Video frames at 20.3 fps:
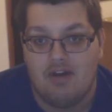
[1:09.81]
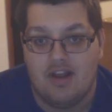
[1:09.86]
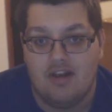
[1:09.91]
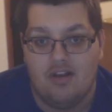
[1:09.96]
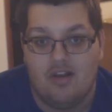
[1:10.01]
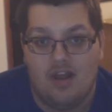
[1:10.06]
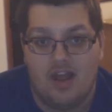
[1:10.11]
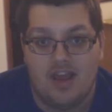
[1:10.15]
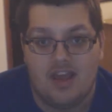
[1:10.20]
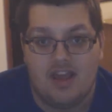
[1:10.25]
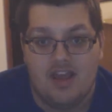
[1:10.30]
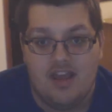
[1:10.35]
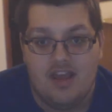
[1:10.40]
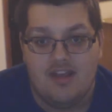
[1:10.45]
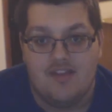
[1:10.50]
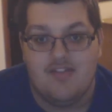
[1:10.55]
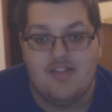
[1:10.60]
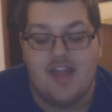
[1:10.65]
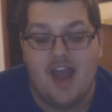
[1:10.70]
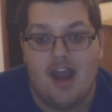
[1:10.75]
And, like,
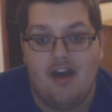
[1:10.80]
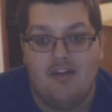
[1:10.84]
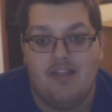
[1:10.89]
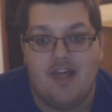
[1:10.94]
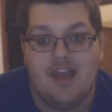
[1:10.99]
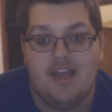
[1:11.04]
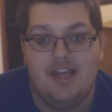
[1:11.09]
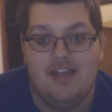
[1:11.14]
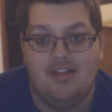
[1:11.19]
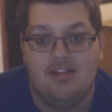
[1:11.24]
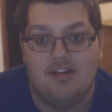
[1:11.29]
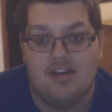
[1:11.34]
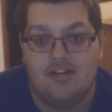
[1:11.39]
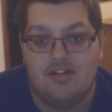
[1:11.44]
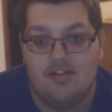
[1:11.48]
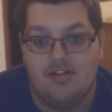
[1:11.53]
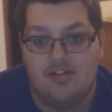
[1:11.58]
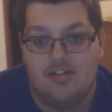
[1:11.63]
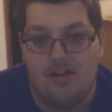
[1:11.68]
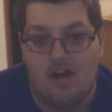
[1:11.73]
now that he's, like,
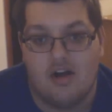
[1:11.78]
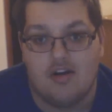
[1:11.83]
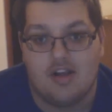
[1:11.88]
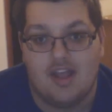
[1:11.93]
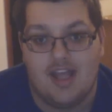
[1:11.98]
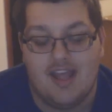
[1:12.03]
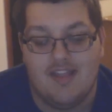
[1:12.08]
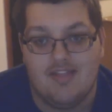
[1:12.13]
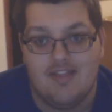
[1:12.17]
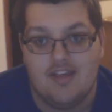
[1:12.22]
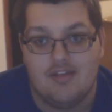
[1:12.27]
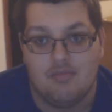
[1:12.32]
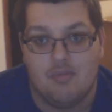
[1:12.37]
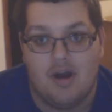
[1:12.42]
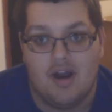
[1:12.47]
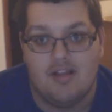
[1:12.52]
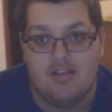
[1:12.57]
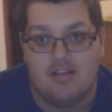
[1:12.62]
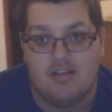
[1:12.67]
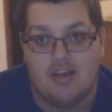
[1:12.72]
stuck in these
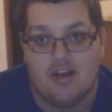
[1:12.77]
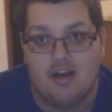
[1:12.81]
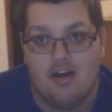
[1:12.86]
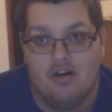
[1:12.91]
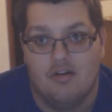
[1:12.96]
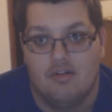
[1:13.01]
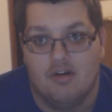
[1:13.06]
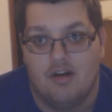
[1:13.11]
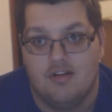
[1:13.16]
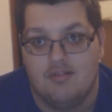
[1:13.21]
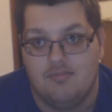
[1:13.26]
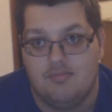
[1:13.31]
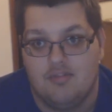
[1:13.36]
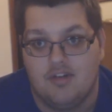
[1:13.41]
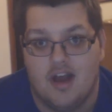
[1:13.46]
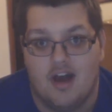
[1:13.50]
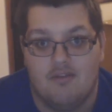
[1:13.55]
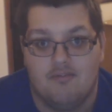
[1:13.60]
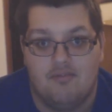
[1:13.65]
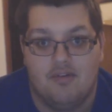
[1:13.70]
wires, they're like, oh, I
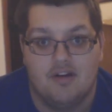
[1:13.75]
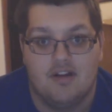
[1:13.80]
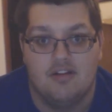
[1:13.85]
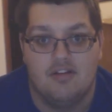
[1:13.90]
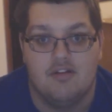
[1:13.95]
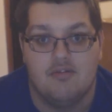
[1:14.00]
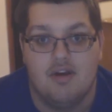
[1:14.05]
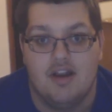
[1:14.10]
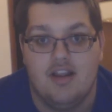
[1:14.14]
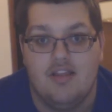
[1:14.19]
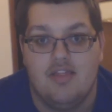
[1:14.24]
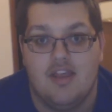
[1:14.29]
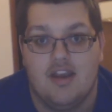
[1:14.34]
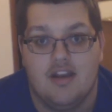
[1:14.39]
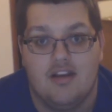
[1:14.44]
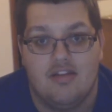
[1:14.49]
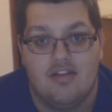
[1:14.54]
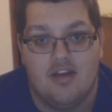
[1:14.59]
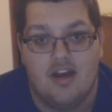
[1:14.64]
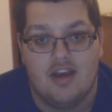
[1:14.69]
can't fucking do anything.
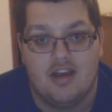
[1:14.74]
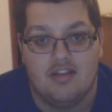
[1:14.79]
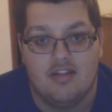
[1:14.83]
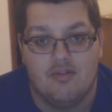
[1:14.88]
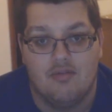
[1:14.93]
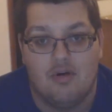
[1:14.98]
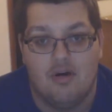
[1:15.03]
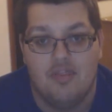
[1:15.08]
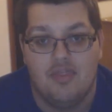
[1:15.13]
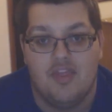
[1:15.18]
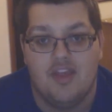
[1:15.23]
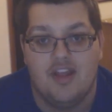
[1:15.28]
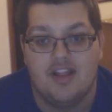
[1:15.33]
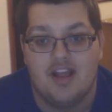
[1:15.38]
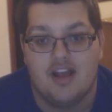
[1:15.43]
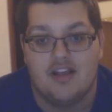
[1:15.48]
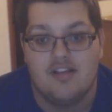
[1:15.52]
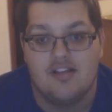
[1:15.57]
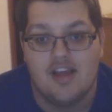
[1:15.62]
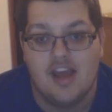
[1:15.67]
It's, like, the one thing
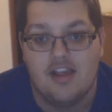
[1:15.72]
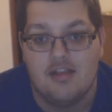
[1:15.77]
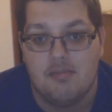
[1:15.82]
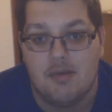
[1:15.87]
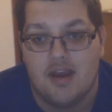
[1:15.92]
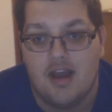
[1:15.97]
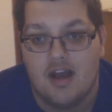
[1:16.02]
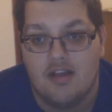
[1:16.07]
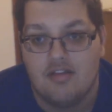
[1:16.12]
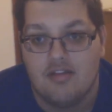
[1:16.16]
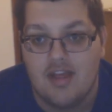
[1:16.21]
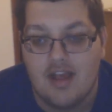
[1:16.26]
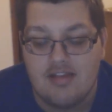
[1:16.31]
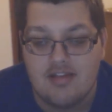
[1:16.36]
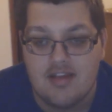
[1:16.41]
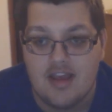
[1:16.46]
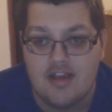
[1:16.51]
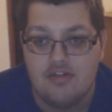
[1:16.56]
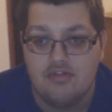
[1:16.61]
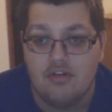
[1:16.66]
that escapes my eyes. So
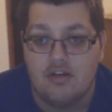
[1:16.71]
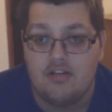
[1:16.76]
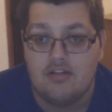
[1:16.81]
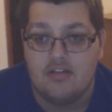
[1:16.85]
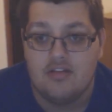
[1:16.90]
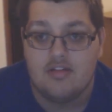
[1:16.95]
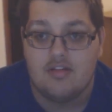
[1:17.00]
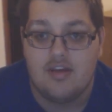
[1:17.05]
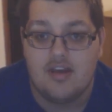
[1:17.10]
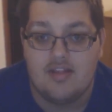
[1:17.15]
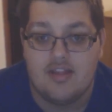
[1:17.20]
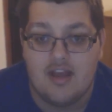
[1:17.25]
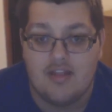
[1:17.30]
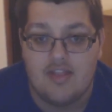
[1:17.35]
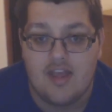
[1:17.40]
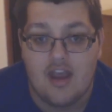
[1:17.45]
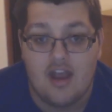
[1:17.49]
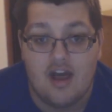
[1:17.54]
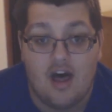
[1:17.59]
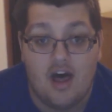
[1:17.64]
that's interesting to see
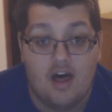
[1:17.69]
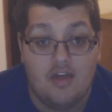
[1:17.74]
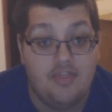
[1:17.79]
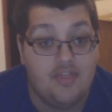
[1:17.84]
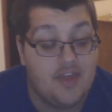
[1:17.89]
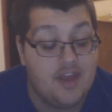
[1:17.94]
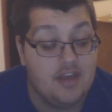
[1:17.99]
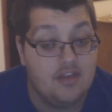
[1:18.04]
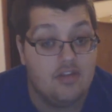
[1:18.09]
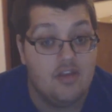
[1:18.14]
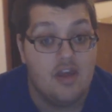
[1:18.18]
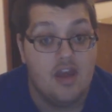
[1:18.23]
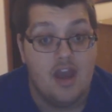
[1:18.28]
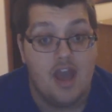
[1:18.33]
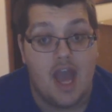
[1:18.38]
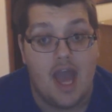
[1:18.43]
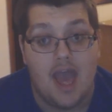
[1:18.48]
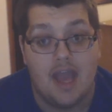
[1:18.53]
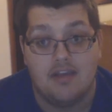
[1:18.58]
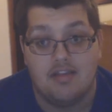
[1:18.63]
that there are things
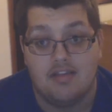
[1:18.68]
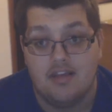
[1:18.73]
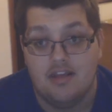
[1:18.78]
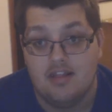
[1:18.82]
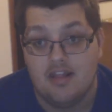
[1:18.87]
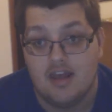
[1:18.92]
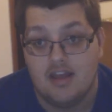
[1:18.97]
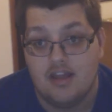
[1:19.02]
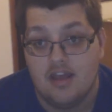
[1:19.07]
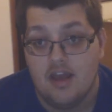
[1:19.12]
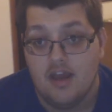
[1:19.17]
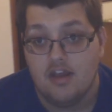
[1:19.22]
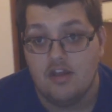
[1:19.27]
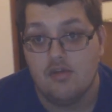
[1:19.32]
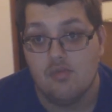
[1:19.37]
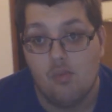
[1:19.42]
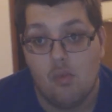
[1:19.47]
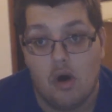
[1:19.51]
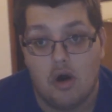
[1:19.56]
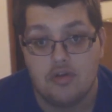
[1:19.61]
actually, like,
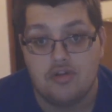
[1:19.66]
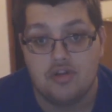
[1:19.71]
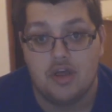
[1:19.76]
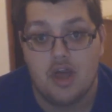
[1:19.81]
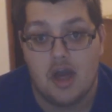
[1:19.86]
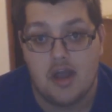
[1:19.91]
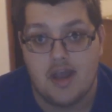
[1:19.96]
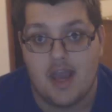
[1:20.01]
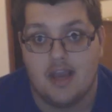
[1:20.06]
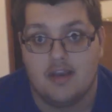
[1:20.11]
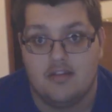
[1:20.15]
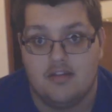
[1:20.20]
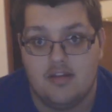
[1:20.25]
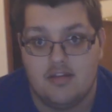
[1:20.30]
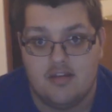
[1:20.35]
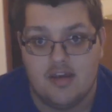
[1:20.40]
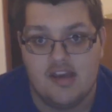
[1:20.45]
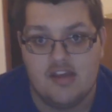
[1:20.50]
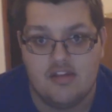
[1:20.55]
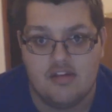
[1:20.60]
Yhwach can't actually
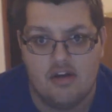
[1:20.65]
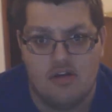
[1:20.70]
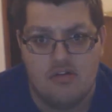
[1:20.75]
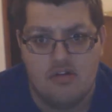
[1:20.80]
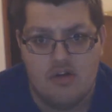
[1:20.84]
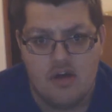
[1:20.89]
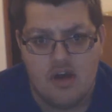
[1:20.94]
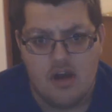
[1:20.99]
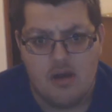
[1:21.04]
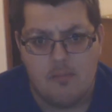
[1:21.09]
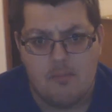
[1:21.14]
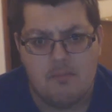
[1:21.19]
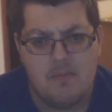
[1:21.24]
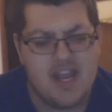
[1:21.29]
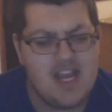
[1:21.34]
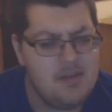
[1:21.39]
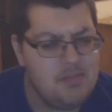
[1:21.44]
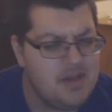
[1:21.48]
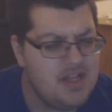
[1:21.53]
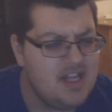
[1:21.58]
see. So
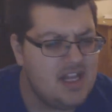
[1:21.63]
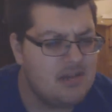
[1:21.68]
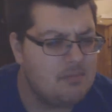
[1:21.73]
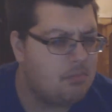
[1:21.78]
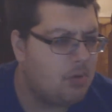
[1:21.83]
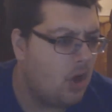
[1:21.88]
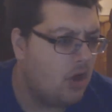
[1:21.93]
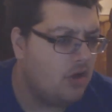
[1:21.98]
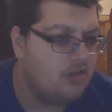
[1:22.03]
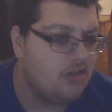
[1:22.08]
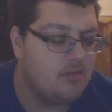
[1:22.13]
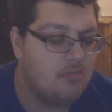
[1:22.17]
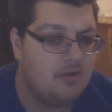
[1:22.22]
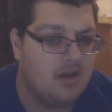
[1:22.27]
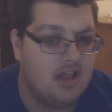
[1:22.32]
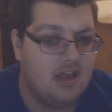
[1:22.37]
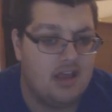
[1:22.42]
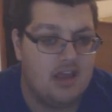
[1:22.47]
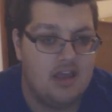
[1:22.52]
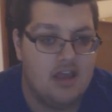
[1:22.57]
maybe,
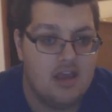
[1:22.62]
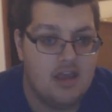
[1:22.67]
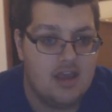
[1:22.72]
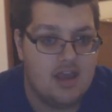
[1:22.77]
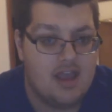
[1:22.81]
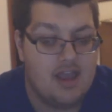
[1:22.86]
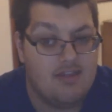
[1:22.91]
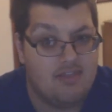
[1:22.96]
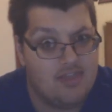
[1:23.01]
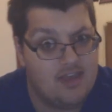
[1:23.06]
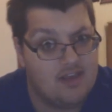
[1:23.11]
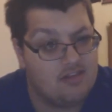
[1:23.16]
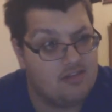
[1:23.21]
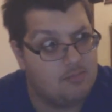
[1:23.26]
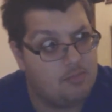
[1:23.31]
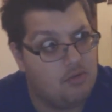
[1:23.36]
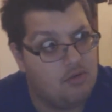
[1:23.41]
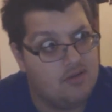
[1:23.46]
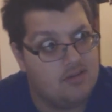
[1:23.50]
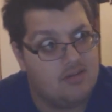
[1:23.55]
possibly, if there's a
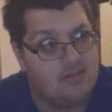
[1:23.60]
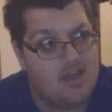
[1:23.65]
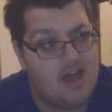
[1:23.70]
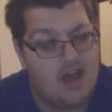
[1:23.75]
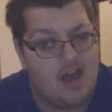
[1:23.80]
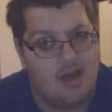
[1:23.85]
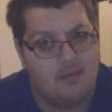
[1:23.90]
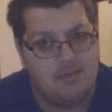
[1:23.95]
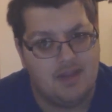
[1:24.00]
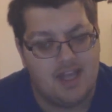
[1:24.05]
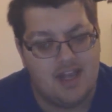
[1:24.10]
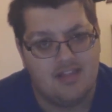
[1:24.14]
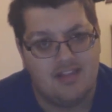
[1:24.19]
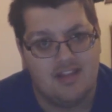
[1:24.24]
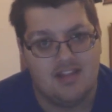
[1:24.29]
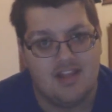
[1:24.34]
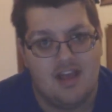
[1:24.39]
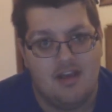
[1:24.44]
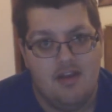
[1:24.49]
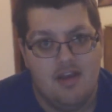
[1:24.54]
point to that, I'm
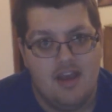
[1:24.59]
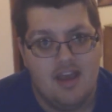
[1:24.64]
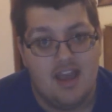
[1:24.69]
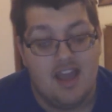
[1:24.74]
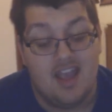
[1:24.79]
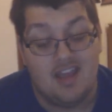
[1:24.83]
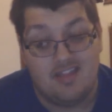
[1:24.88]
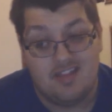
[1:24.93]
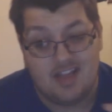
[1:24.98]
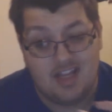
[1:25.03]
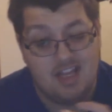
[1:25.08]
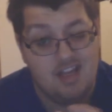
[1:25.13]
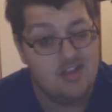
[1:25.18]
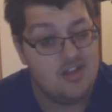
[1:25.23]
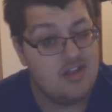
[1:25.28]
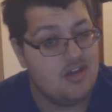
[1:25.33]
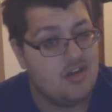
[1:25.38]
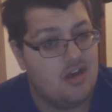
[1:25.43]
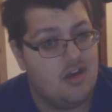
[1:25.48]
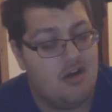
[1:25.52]
guessing that if
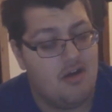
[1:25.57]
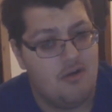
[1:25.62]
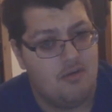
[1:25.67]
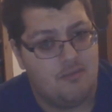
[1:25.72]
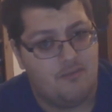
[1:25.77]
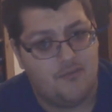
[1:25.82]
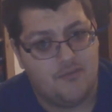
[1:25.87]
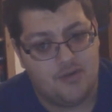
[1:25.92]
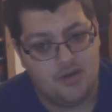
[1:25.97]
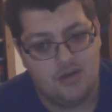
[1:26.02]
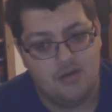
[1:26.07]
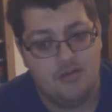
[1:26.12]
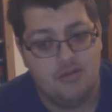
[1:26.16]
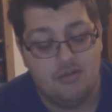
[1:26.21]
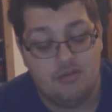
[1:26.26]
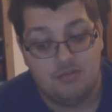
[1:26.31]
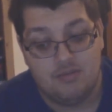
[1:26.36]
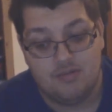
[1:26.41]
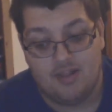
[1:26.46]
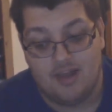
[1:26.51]
Ichigo
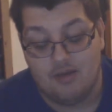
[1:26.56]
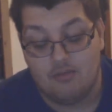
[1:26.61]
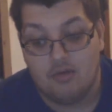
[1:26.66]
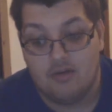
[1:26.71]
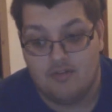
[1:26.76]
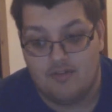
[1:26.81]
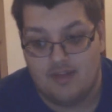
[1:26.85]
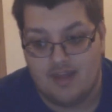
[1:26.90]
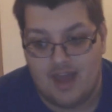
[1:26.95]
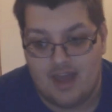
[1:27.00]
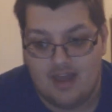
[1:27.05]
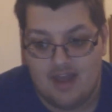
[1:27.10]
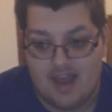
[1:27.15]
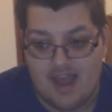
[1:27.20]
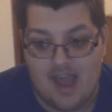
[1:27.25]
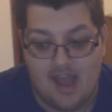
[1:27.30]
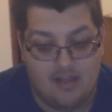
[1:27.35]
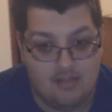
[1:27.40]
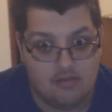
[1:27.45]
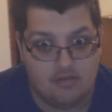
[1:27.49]
fused with, like, one of the
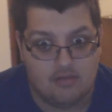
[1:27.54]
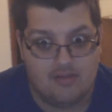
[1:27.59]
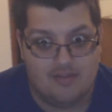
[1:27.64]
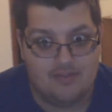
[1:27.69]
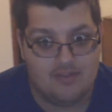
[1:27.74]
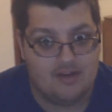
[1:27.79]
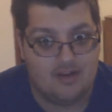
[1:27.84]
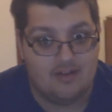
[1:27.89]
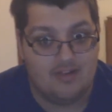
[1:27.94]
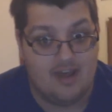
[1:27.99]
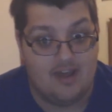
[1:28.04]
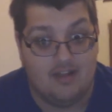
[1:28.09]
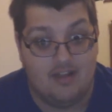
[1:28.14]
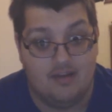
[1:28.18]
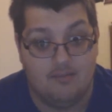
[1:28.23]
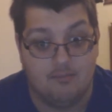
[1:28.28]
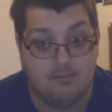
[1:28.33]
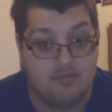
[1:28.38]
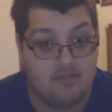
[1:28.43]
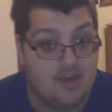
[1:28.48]
hands or something like that,
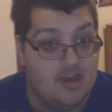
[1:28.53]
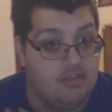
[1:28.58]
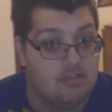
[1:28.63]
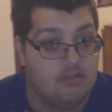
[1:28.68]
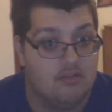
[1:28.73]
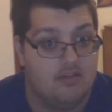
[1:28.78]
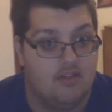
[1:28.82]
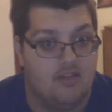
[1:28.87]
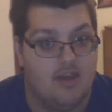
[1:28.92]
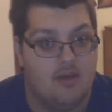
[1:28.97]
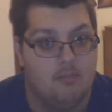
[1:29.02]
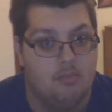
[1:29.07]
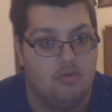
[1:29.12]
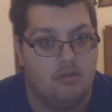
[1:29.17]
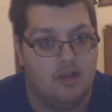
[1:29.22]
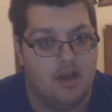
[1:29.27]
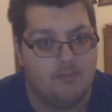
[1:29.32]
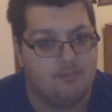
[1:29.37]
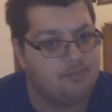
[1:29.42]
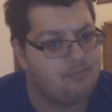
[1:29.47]
like, say, for example,
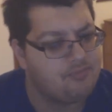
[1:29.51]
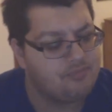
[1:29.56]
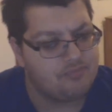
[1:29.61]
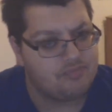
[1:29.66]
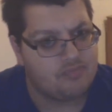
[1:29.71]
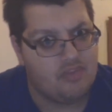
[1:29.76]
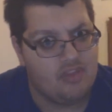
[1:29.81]
like,